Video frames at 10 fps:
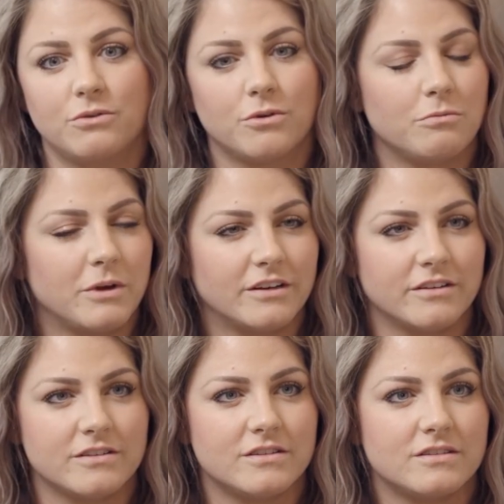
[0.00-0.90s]
role
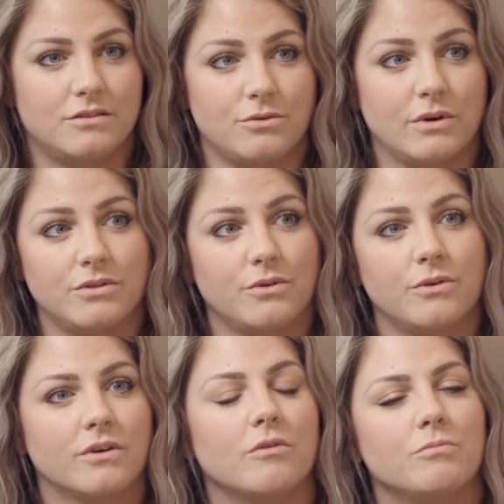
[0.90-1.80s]
models throughout the
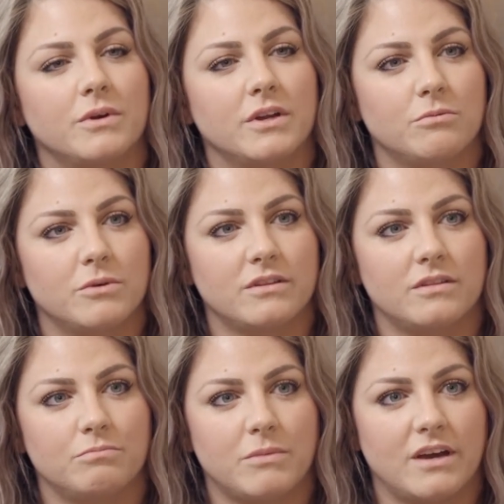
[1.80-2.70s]
whole company,
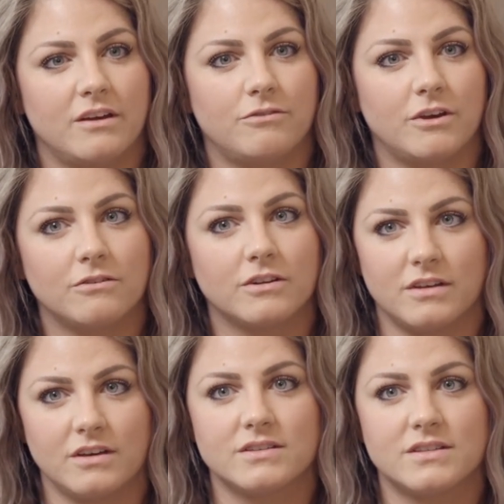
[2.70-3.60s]
but my favorite
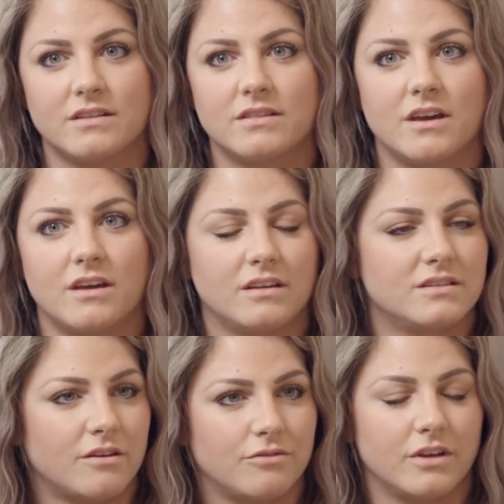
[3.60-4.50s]
thing is that they
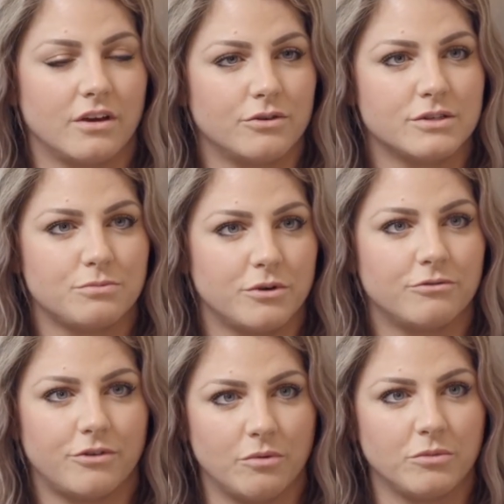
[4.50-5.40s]
definitely always put
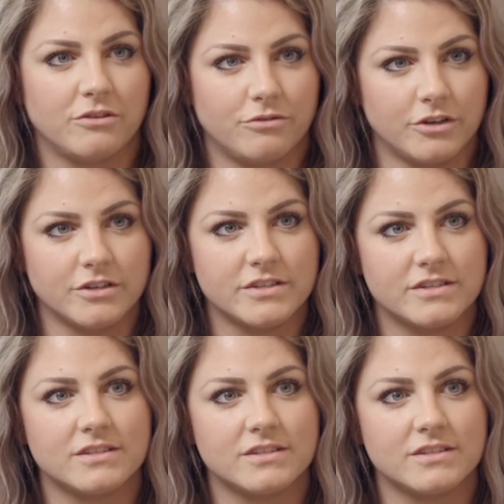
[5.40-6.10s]
family first.